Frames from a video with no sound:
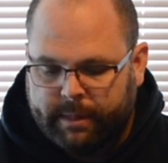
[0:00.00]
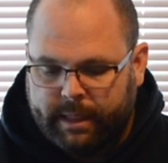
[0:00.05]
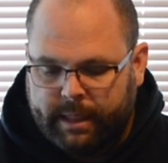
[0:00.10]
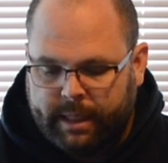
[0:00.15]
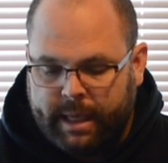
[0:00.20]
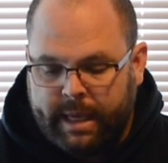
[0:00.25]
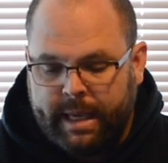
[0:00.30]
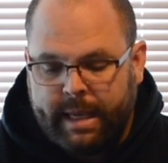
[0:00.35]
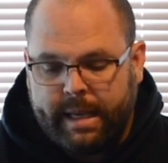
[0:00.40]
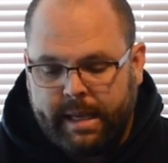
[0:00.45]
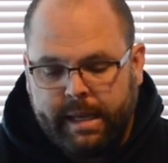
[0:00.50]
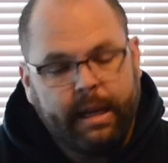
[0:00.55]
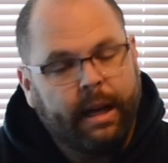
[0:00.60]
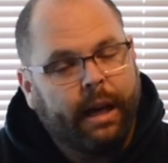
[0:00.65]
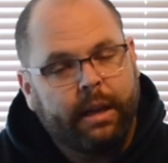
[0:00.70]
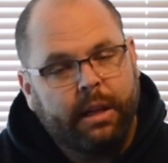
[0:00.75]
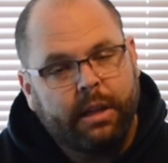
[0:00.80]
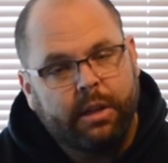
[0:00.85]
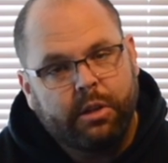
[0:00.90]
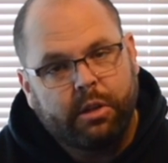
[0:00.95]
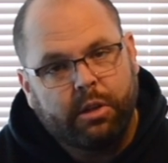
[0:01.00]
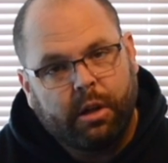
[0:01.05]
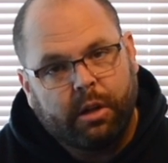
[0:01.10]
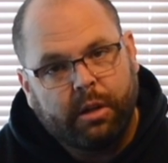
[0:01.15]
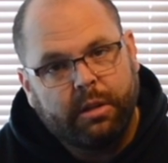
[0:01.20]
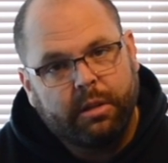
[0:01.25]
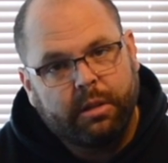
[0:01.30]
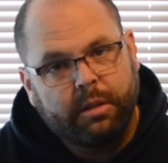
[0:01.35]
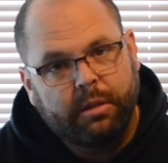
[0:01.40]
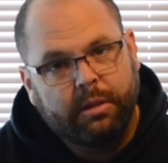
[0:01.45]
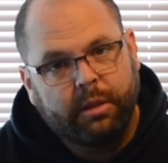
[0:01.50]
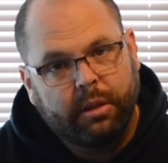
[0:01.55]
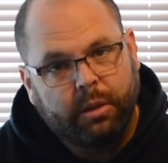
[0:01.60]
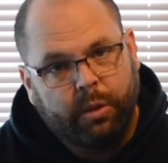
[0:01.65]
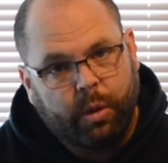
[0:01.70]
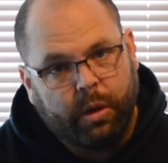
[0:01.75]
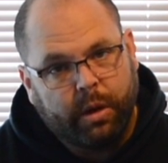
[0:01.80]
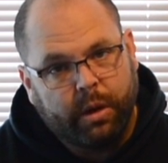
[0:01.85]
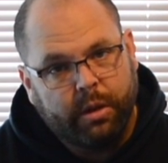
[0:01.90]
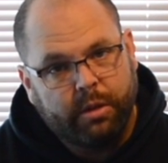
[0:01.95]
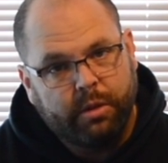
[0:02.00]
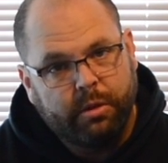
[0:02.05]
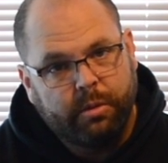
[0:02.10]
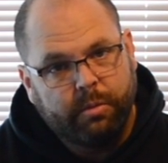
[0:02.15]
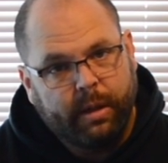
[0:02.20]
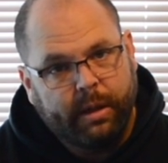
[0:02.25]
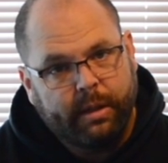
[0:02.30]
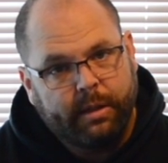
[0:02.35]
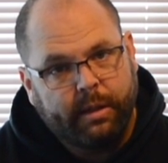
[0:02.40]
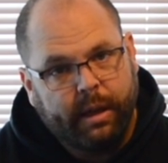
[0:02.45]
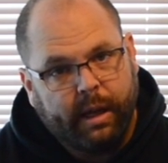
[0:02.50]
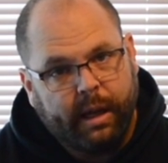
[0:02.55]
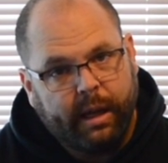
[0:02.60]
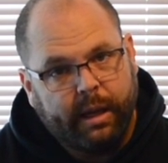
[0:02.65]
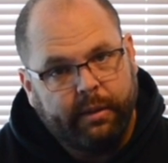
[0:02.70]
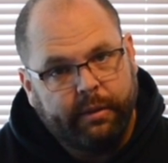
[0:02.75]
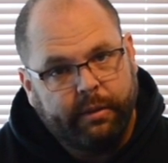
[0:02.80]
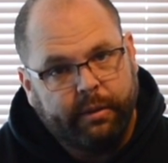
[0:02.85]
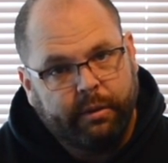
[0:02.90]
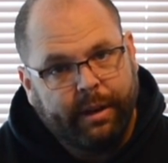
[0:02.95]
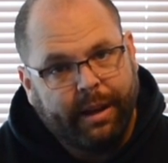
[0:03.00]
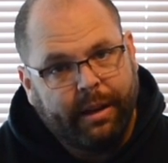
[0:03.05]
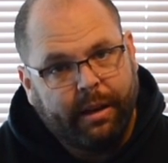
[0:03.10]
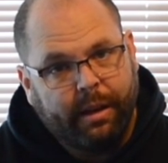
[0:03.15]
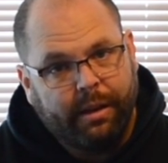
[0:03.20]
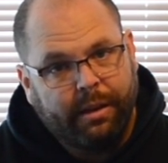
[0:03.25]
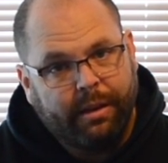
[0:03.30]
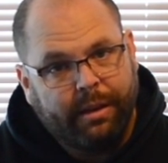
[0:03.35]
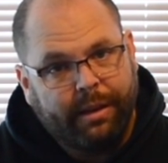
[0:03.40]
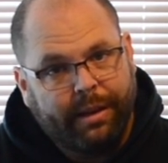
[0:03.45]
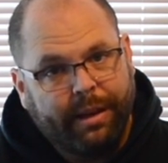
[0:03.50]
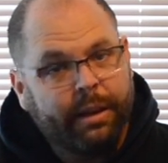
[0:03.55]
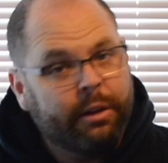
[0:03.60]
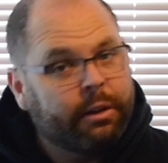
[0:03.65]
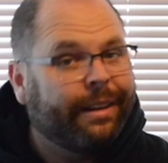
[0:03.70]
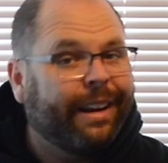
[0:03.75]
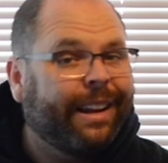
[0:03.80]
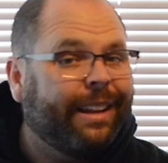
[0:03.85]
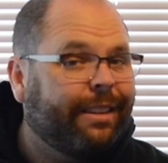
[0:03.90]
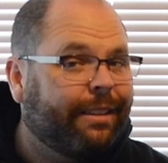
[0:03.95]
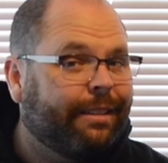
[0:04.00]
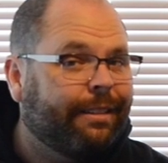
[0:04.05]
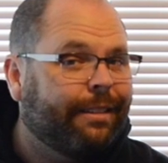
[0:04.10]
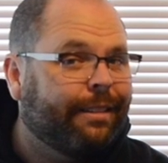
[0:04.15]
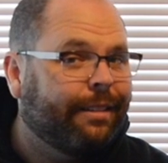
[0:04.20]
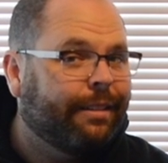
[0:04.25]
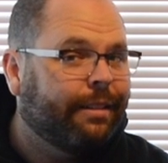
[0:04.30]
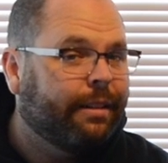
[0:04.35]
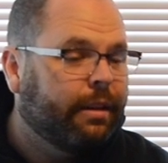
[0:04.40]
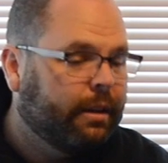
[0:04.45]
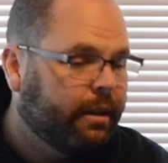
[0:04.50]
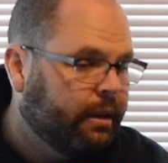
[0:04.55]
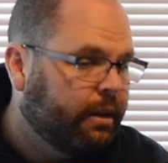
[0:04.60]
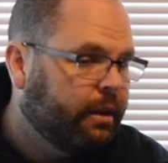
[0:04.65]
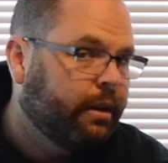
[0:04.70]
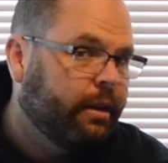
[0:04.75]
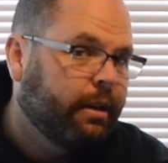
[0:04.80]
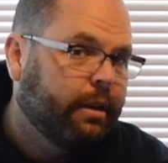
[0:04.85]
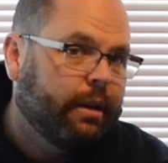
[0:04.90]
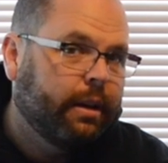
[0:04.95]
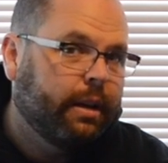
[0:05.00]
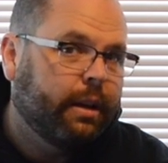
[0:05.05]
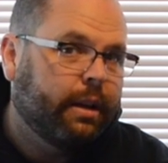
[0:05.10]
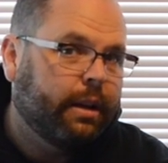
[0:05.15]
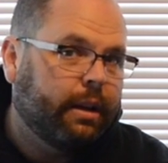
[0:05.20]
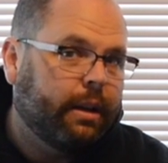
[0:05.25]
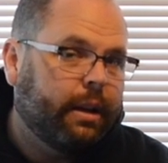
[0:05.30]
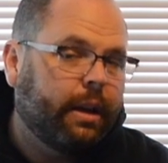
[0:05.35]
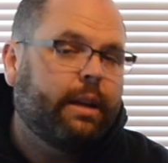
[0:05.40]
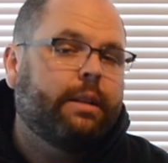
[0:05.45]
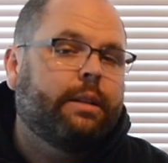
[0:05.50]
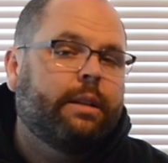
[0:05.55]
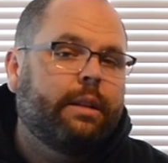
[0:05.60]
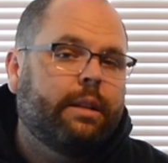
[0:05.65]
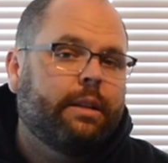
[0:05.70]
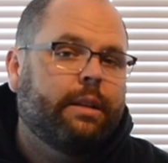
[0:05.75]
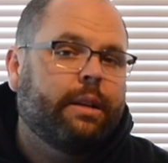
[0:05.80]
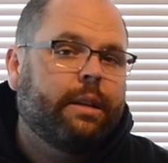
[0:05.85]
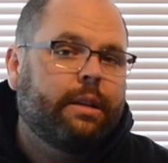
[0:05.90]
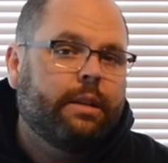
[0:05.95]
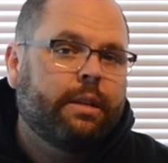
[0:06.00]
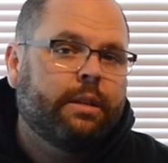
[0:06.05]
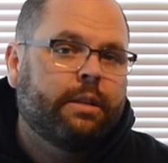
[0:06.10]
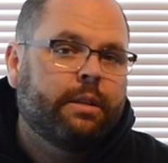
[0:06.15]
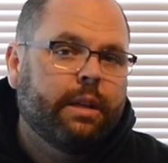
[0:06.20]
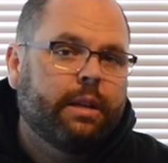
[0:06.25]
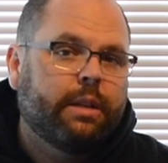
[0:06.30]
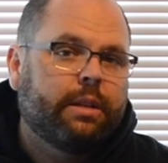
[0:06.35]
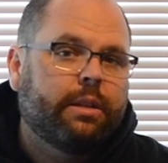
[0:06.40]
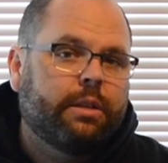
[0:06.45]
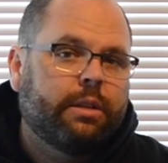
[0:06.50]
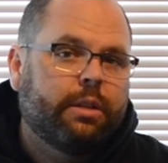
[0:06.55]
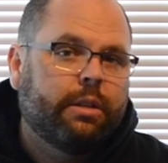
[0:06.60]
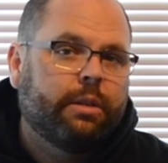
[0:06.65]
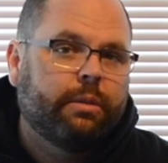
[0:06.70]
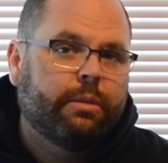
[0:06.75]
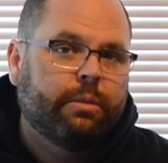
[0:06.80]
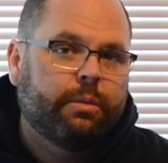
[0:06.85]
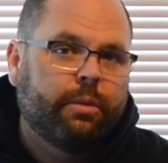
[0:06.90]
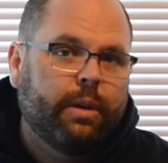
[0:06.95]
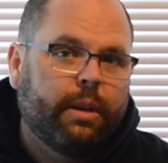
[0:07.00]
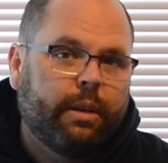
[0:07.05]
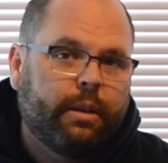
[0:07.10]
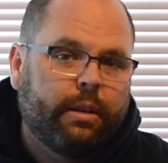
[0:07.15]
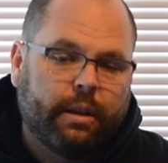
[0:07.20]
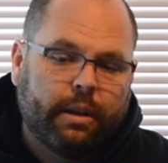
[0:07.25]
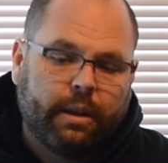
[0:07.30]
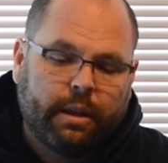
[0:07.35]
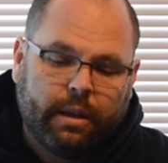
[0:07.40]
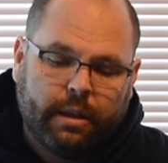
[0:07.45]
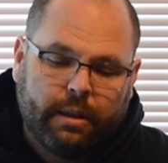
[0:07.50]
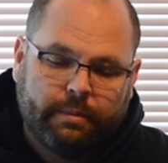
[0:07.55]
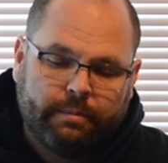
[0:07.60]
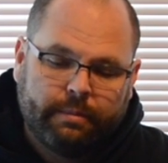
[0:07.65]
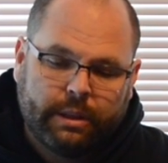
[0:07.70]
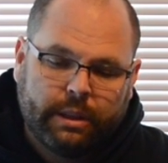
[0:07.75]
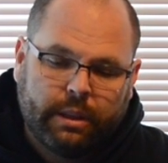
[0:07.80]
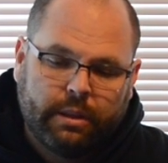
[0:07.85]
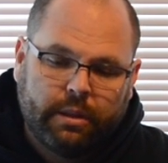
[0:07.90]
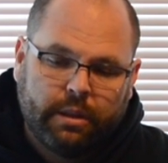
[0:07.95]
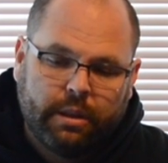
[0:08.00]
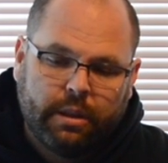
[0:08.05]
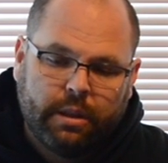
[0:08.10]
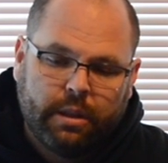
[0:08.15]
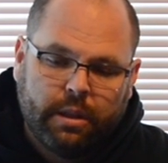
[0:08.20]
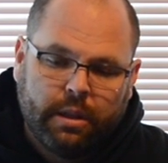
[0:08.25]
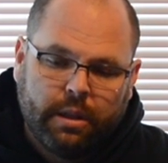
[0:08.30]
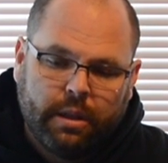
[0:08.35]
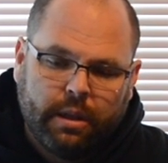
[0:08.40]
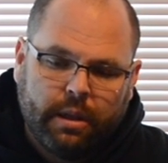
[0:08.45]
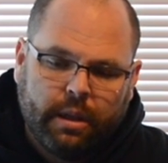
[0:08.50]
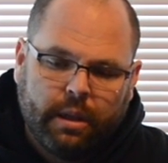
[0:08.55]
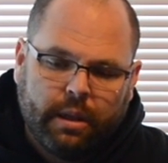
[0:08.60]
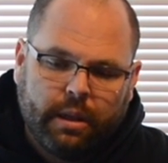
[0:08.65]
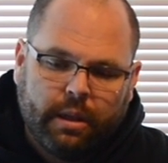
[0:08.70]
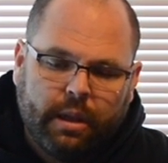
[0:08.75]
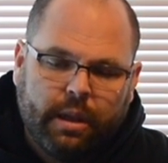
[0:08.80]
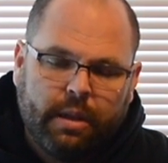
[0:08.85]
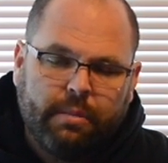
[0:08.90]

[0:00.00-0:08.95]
He got his start, according to what I've read on the internets, in 1996 with, I think